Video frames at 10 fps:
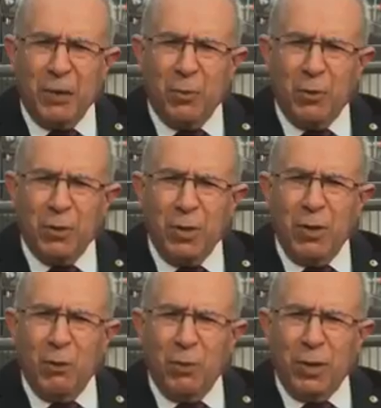anymore
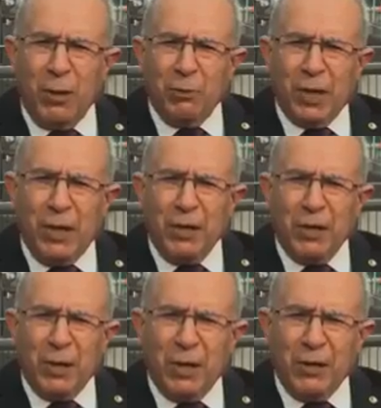without
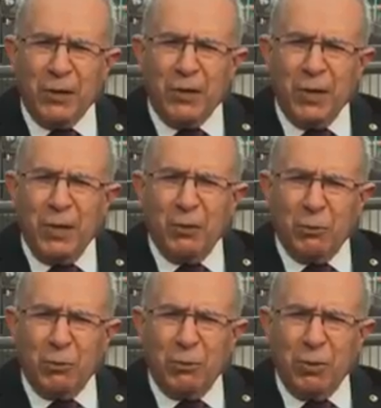running the risk
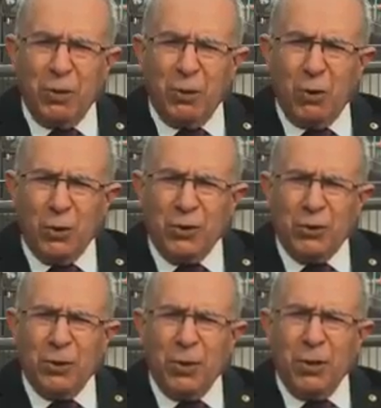to cost